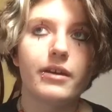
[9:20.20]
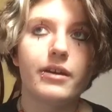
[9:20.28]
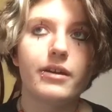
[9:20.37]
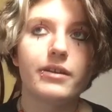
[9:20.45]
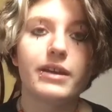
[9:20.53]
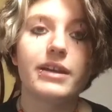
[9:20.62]

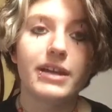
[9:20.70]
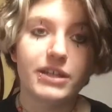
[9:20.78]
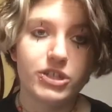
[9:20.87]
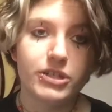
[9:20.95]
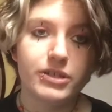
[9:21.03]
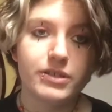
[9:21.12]
the
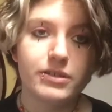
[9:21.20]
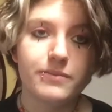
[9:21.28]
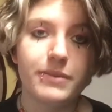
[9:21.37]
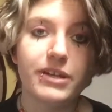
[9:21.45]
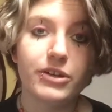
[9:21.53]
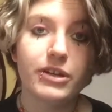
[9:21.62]
connections
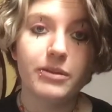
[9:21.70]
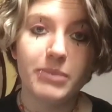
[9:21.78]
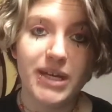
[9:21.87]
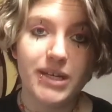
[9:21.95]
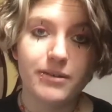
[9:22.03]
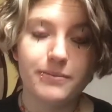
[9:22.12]
that you're gonna
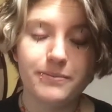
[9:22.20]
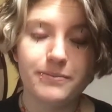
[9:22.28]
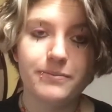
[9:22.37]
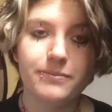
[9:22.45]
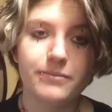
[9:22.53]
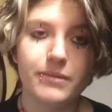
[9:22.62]
make.
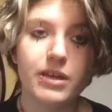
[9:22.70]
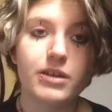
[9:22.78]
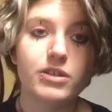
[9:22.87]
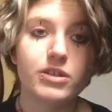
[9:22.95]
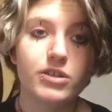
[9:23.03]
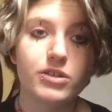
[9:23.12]

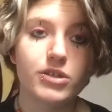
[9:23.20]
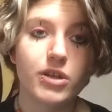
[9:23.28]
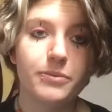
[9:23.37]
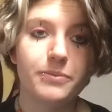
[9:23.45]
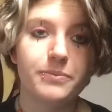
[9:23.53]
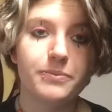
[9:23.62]
So,
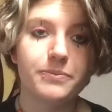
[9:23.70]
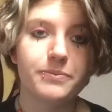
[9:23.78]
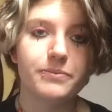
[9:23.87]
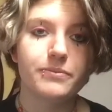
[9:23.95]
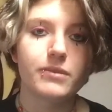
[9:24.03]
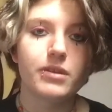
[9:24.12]

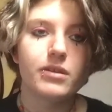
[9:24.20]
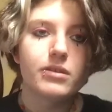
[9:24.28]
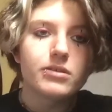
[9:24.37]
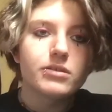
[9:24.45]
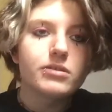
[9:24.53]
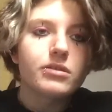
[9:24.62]

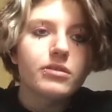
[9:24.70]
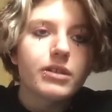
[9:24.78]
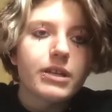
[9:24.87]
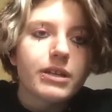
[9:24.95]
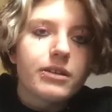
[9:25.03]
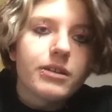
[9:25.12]

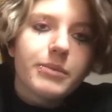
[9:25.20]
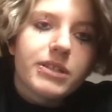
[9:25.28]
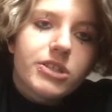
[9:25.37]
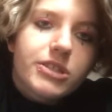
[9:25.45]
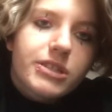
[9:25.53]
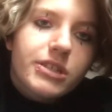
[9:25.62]
sorry, let me
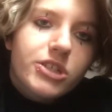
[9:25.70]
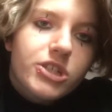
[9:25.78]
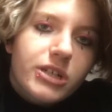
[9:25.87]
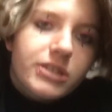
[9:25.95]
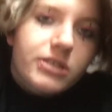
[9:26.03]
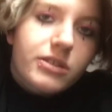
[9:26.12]
just
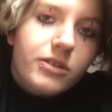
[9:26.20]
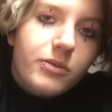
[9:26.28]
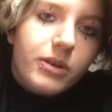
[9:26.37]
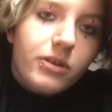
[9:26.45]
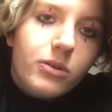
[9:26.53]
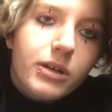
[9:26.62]
adjust you
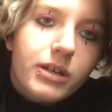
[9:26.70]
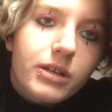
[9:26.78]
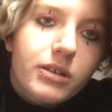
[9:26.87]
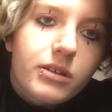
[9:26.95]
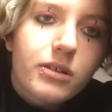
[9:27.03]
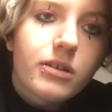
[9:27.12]
real quick.
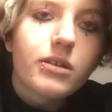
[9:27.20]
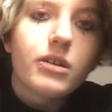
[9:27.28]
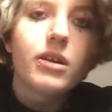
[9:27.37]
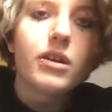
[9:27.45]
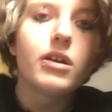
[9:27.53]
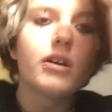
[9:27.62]

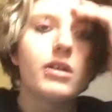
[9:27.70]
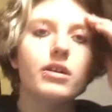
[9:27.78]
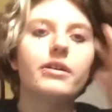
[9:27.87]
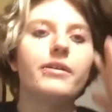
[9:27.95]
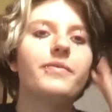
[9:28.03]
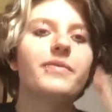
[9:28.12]

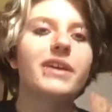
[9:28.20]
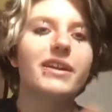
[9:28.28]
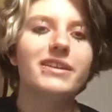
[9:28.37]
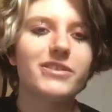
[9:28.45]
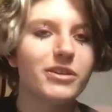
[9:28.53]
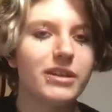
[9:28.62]
Yeah,
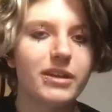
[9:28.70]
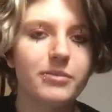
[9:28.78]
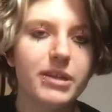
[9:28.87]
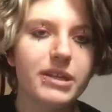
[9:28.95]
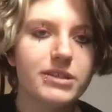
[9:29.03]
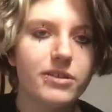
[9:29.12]
these online
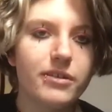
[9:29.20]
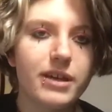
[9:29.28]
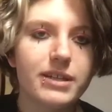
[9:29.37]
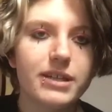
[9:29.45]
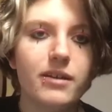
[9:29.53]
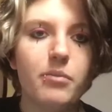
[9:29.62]
meetings aren't
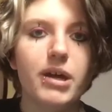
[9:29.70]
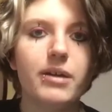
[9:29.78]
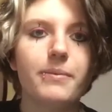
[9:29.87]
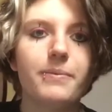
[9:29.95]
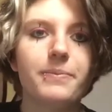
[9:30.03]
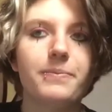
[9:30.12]
ideal, but,
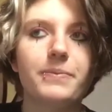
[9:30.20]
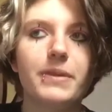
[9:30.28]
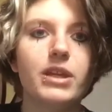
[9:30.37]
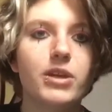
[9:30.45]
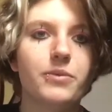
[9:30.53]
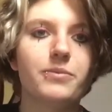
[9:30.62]
you
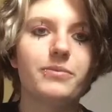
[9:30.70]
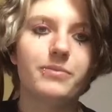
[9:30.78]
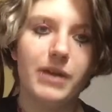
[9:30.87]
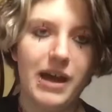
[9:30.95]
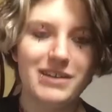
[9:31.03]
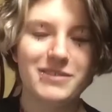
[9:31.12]
know,
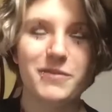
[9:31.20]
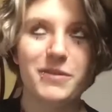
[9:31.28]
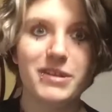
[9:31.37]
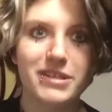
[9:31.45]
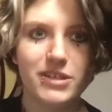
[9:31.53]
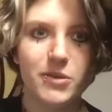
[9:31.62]
as for the
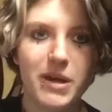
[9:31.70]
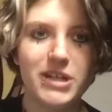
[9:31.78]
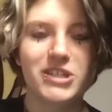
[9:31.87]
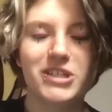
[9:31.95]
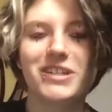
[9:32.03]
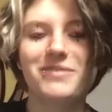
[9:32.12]

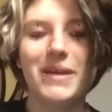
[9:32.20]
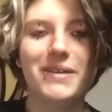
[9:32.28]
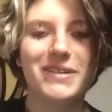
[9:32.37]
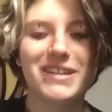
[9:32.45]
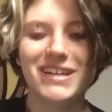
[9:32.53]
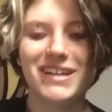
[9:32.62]
situation,
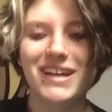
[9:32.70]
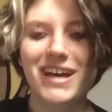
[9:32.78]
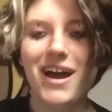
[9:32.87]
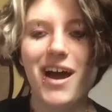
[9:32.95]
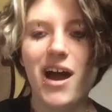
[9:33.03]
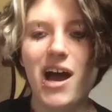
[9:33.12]
everything,
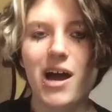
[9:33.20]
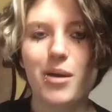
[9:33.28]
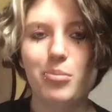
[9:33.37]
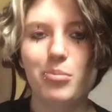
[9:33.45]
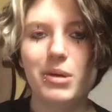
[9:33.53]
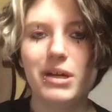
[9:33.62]

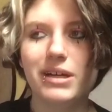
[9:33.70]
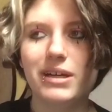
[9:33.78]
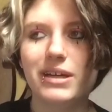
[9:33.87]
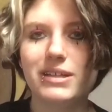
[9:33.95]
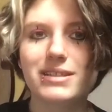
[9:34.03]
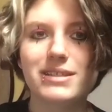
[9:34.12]

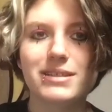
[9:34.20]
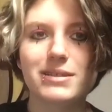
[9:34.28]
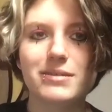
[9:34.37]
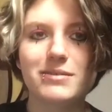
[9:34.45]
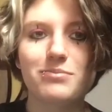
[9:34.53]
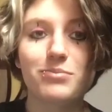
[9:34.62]

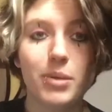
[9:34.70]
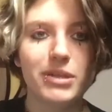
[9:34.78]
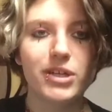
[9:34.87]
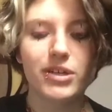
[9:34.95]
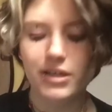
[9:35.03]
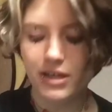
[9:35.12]
it's probably good